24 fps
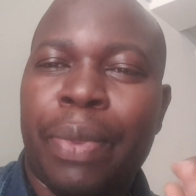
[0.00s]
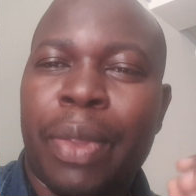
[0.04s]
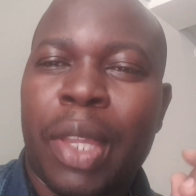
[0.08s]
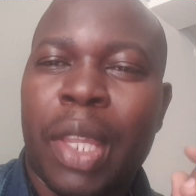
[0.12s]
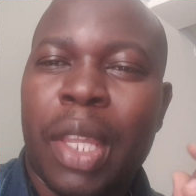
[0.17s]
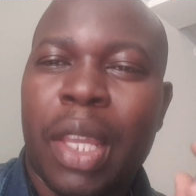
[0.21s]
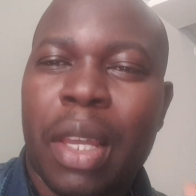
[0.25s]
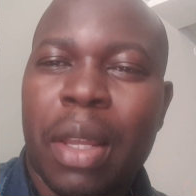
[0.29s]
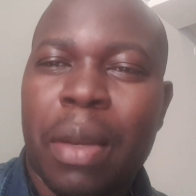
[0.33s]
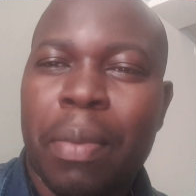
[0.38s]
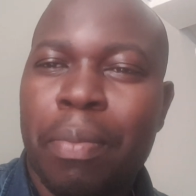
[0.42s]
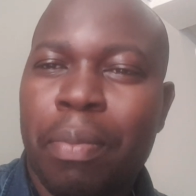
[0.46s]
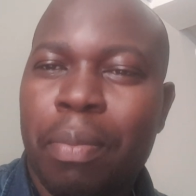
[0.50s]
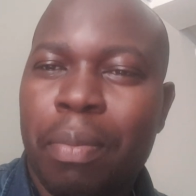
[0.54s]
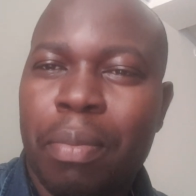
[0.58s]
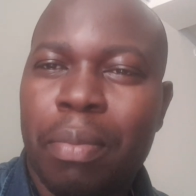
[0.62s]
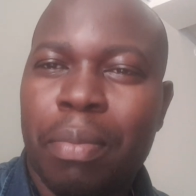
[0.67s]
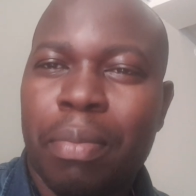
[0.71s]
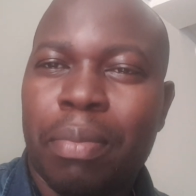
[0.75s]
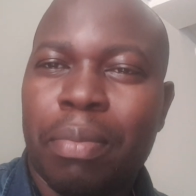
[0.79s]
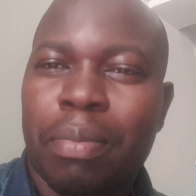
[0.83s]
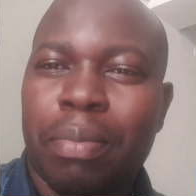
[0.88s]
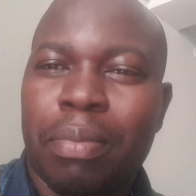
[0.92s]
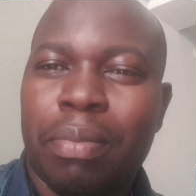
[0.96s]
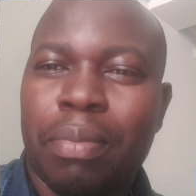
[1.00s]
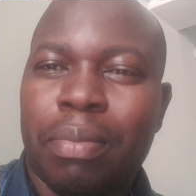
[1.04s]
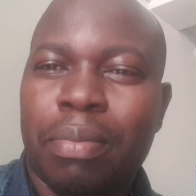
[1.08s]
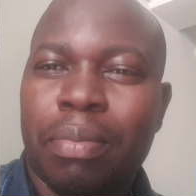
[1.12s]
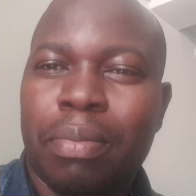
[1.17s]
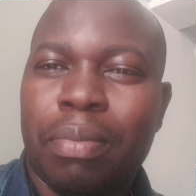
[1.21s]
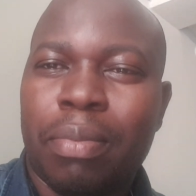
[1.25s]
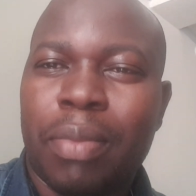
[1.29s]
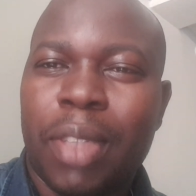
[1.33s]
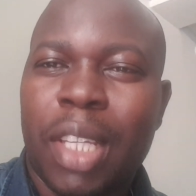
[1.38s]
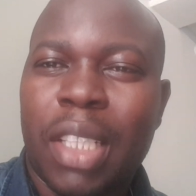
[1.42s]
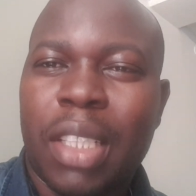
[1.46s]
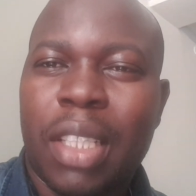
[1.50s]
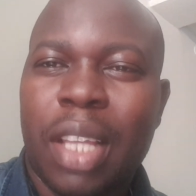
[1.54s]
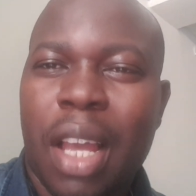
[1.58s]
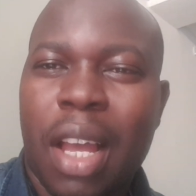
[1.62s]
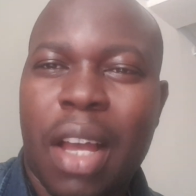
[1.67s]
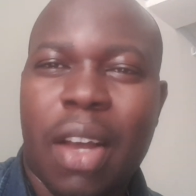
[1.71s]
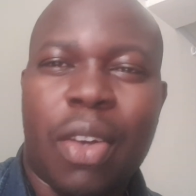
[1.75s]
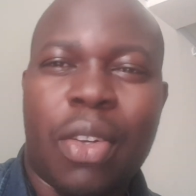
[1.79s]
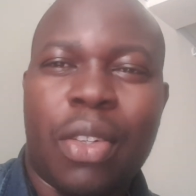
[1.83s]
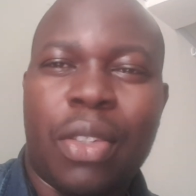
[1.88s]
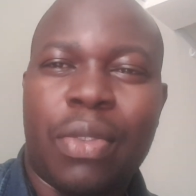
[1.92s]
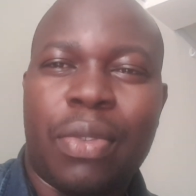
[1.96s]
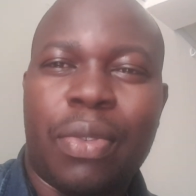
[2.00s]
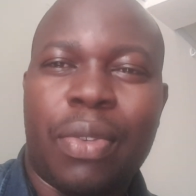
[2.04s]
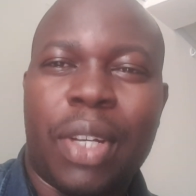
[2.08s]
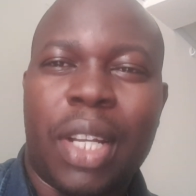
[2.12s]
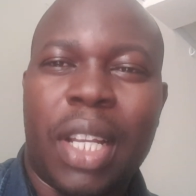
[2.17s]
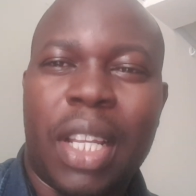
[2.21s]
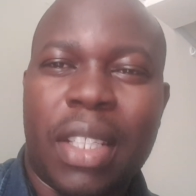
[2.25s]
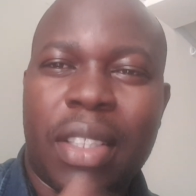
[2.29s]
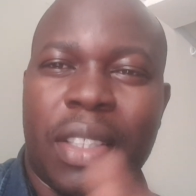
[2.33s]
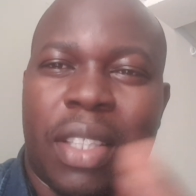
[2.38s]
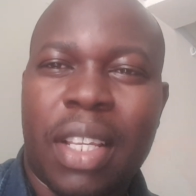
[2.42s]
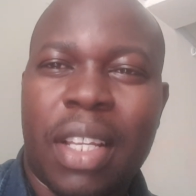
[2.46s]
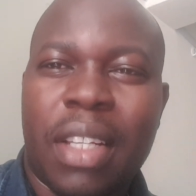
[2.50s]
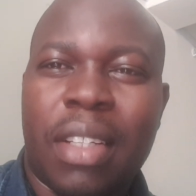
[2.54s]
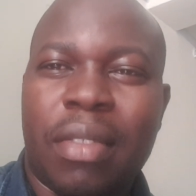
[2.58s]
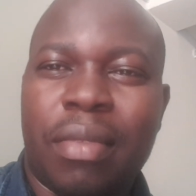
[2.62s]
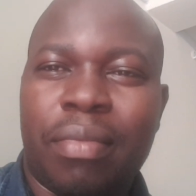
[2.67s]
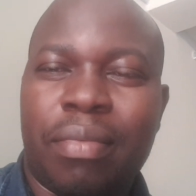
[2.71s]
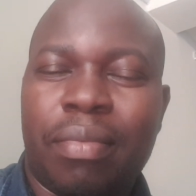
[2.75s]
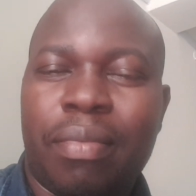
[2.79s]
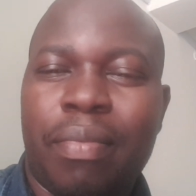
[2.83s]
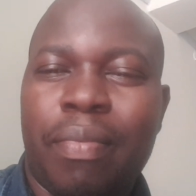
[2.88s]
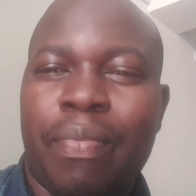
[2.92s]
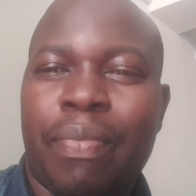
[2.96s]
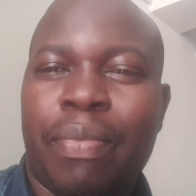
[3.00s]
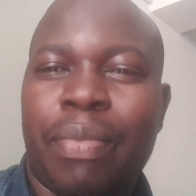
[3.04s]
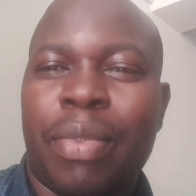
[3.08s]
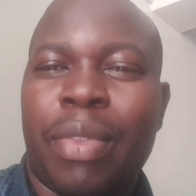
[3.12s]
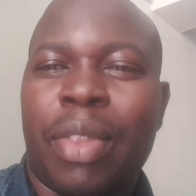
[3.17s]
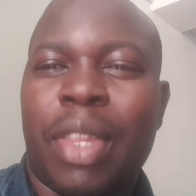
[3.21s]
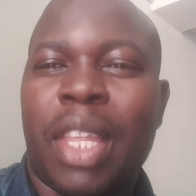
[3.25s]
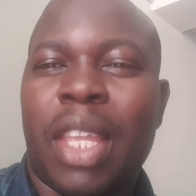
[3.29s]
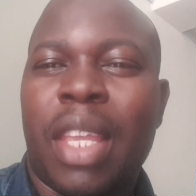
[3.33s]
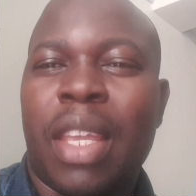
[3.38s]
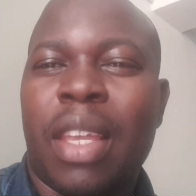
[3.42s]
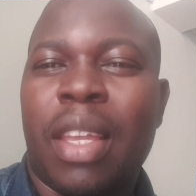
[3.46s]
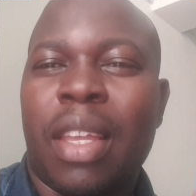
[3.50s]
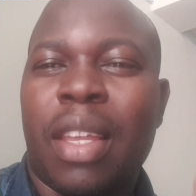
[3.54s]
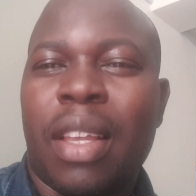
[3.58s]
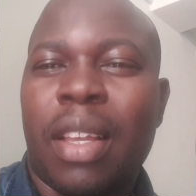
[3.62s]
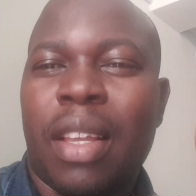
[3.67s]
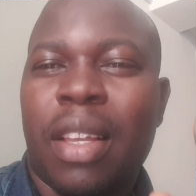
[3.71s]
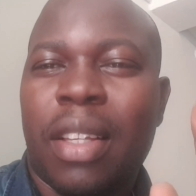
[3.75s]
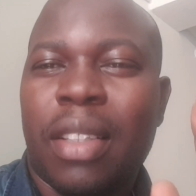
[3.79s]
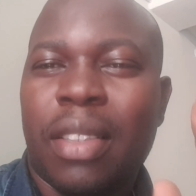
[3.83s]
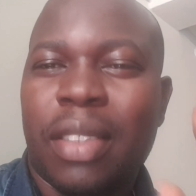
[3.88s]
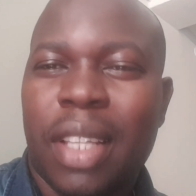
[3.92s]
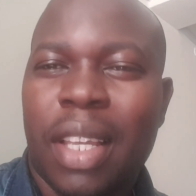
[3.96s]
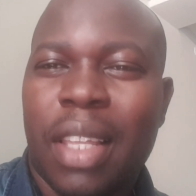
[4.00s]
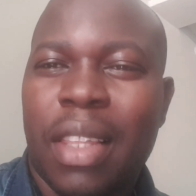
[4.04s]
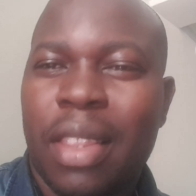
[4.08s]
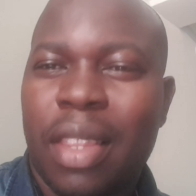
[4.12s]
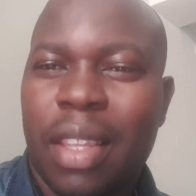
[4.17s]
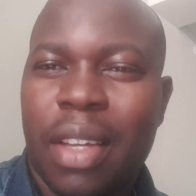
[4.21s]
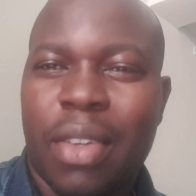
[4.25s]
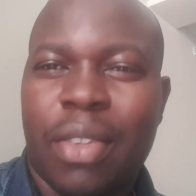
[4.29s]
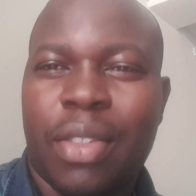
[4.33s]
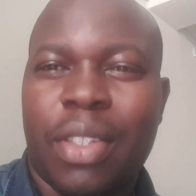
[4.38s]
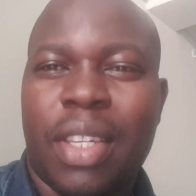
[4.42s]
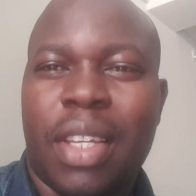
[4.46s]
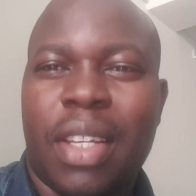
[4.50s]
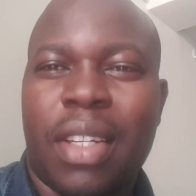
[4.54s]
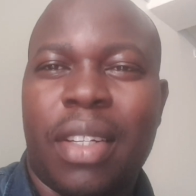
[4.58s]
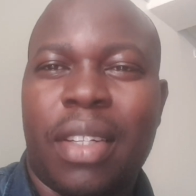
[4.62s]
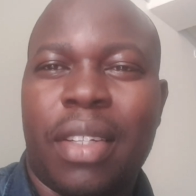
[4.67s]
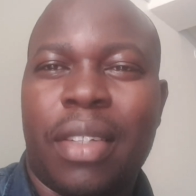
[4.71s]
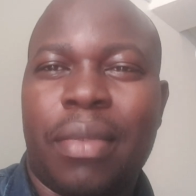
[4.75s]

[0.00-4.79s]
You can get a house for less than 10,000.